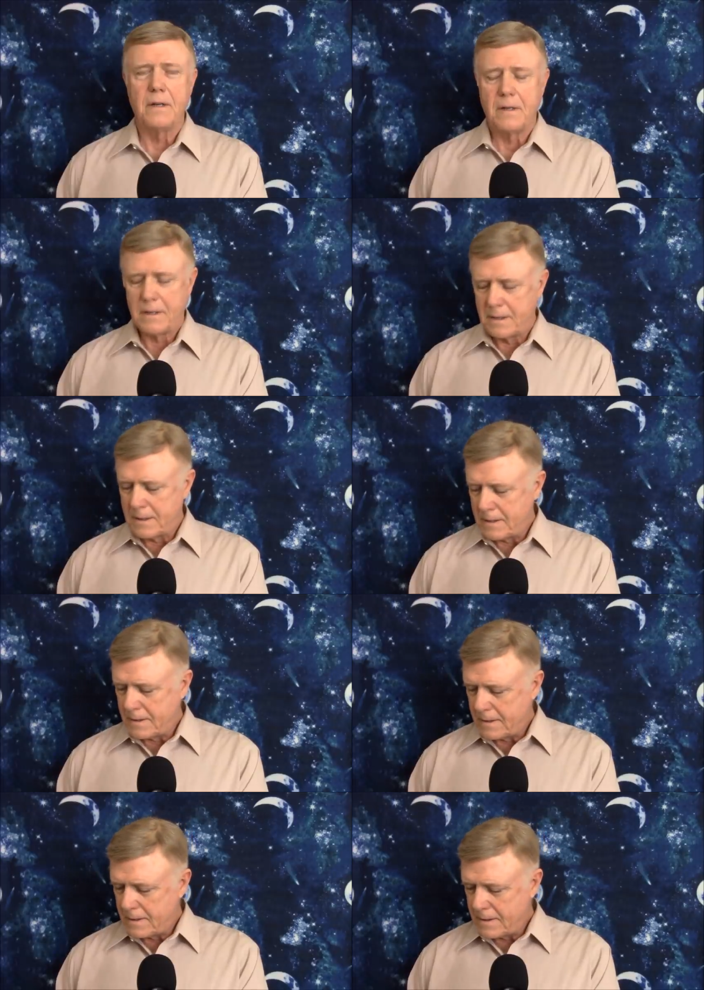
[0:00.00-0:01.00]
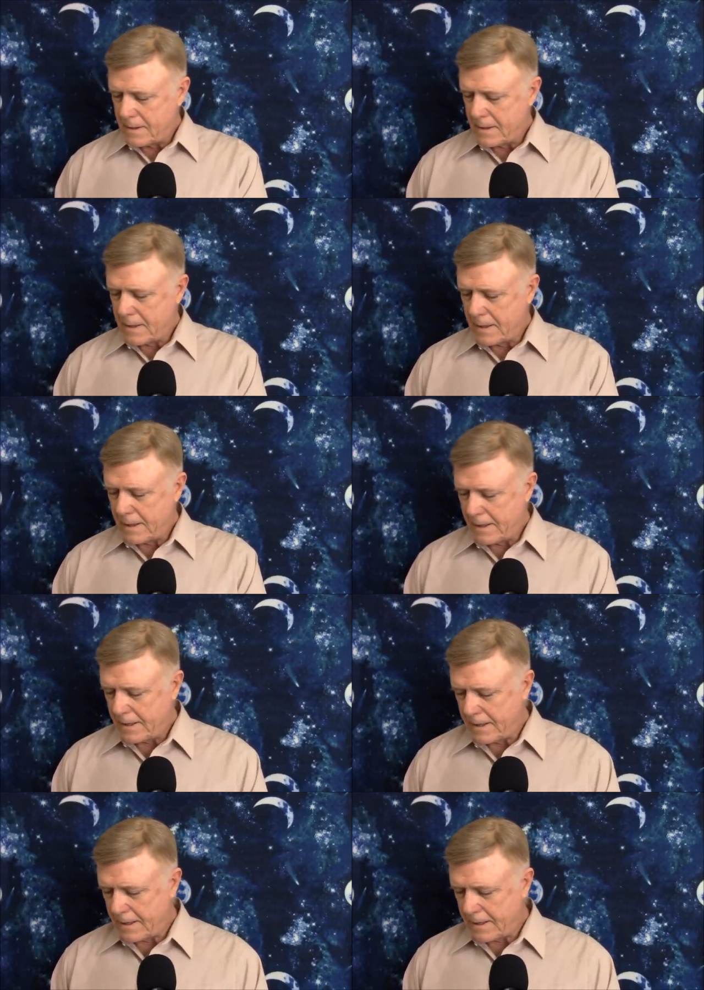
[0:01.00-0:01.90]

(no one is talking)